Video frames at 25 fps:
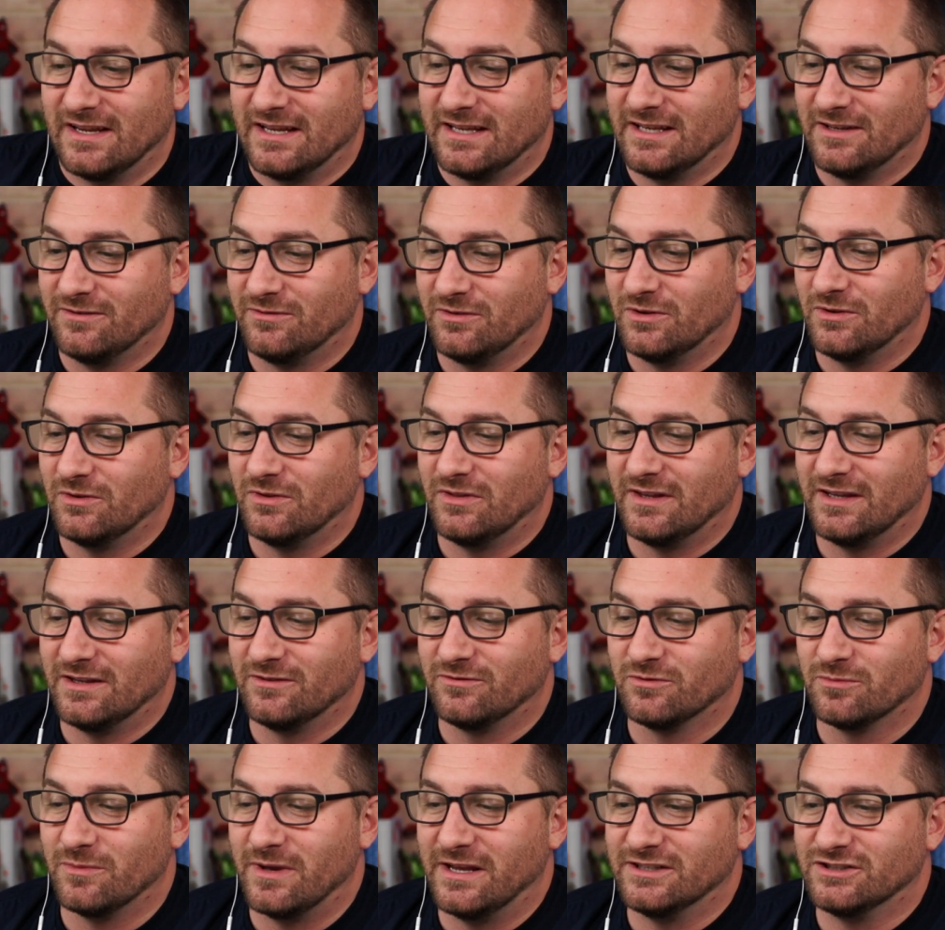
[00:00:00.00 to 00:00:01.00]
and give you the
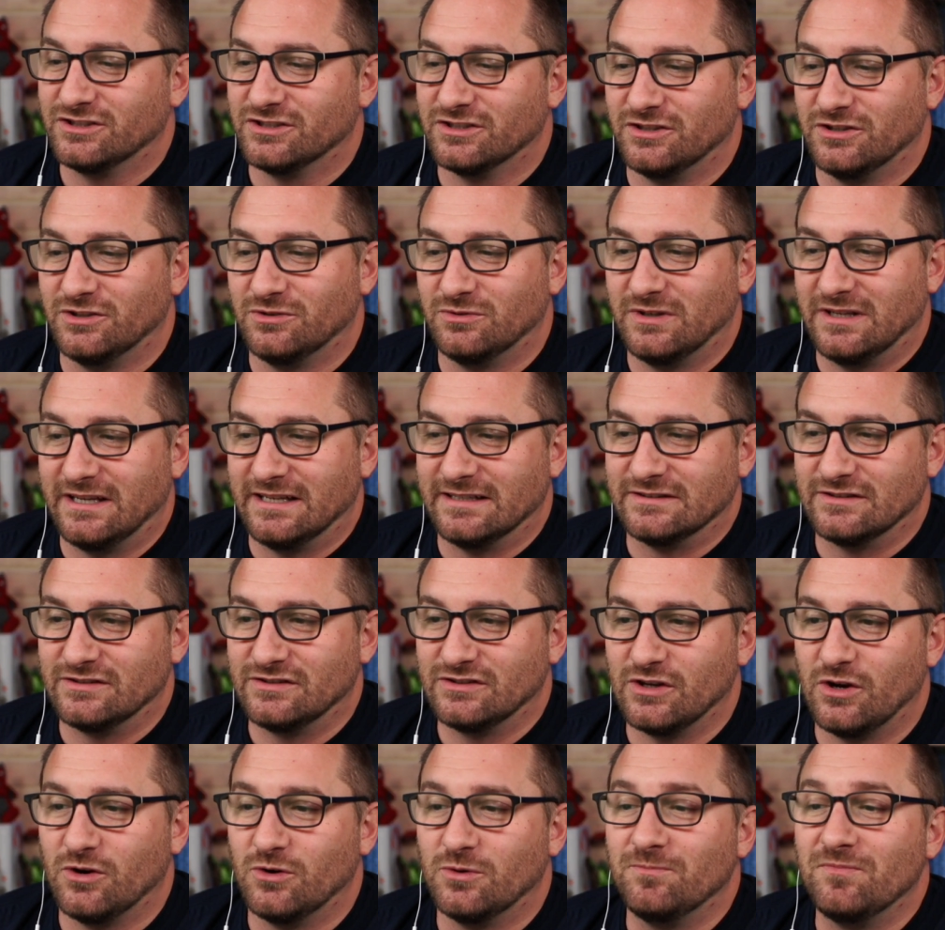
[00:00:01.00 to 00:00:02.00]
information you need.
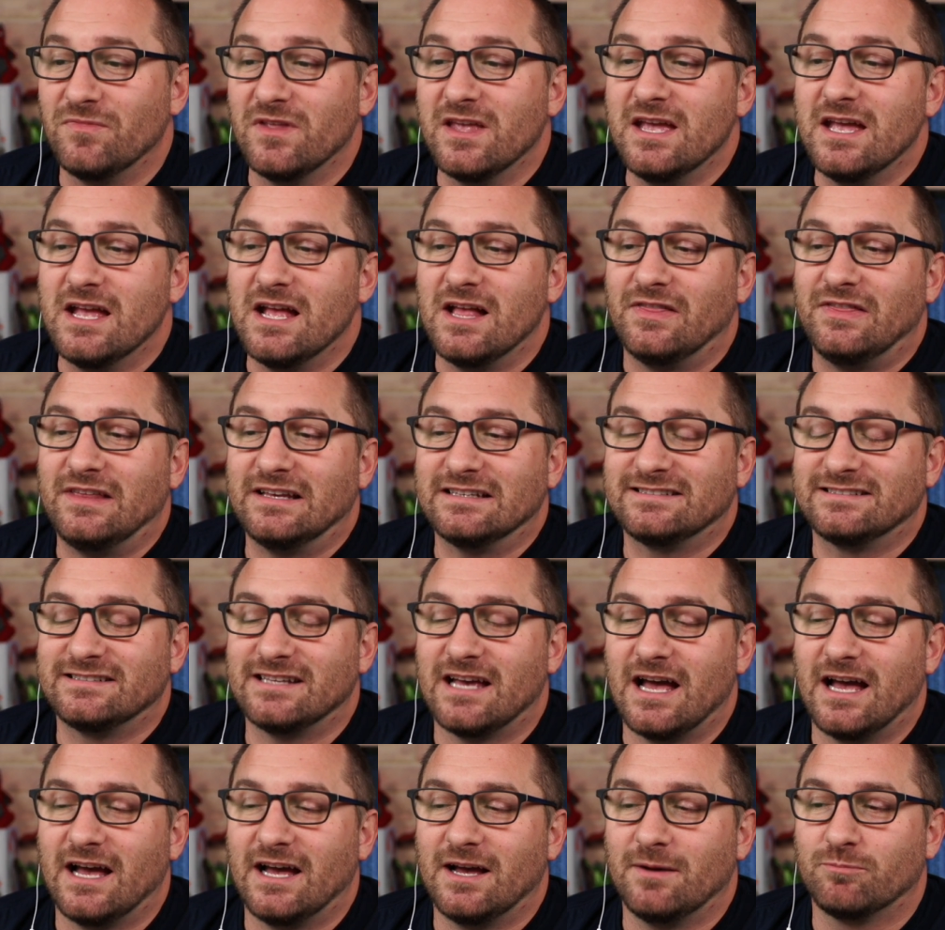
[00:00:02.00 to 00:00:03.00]
So this
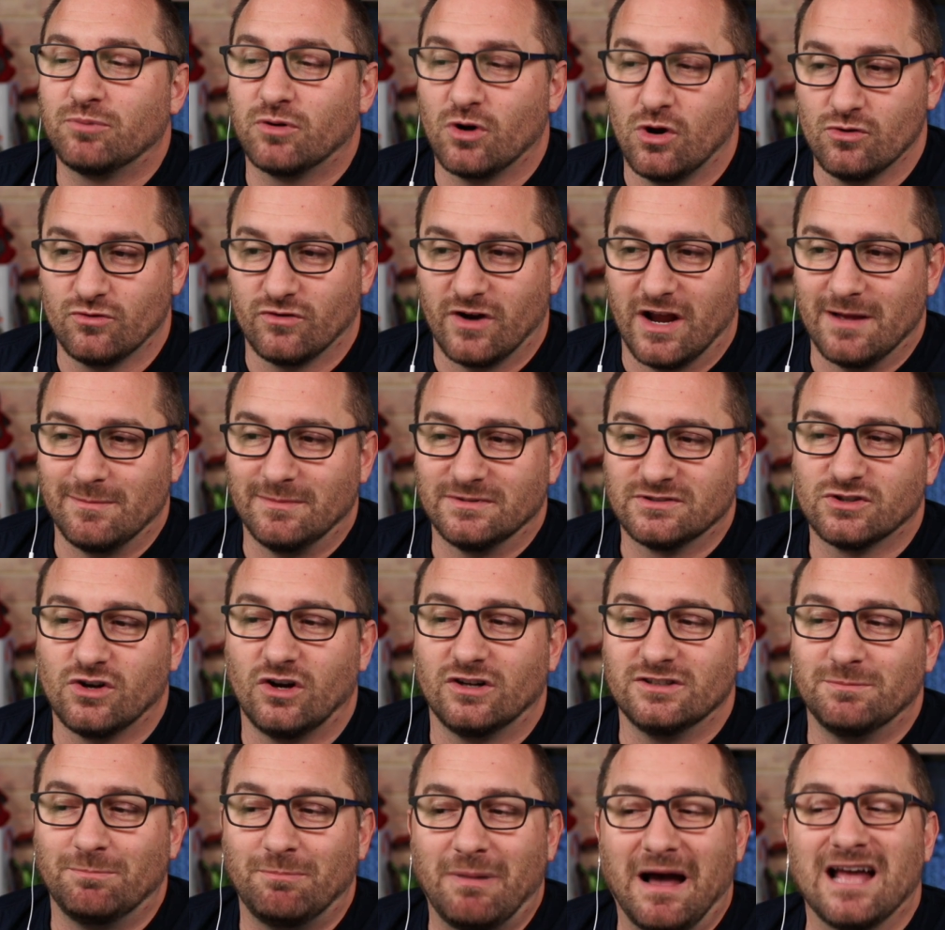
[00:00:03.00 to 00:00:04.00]
program is
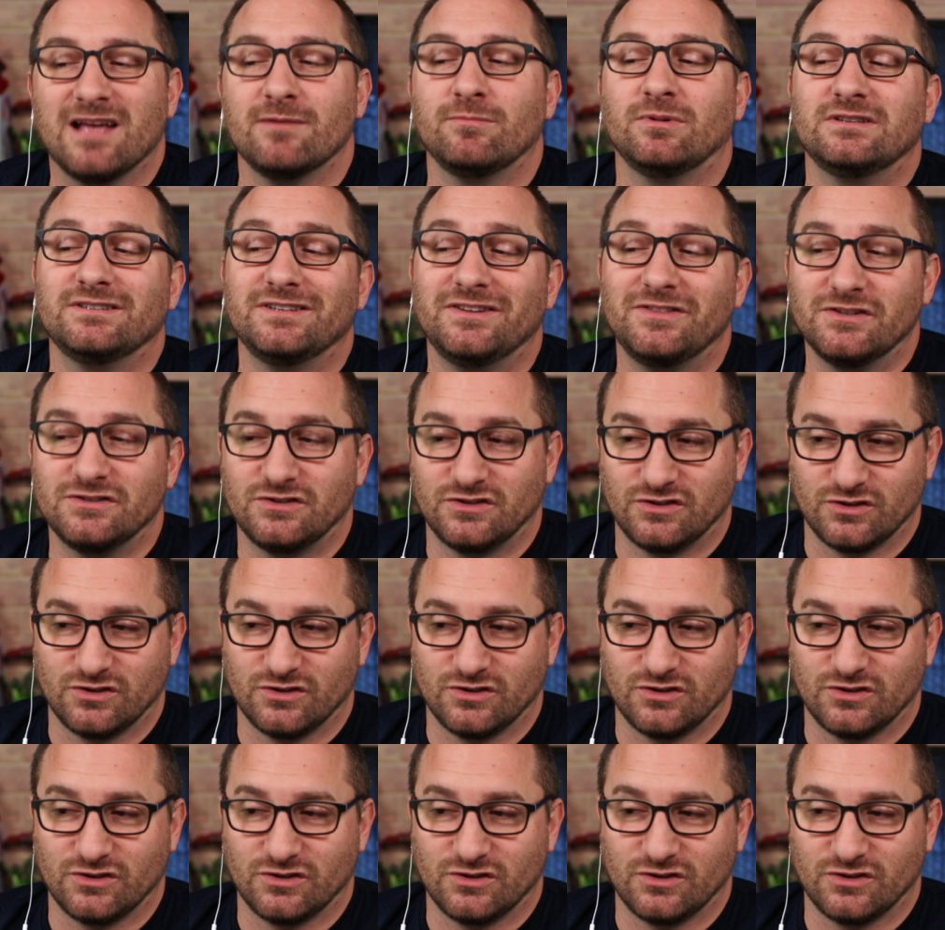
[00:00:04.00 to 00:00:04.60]
called Bible in the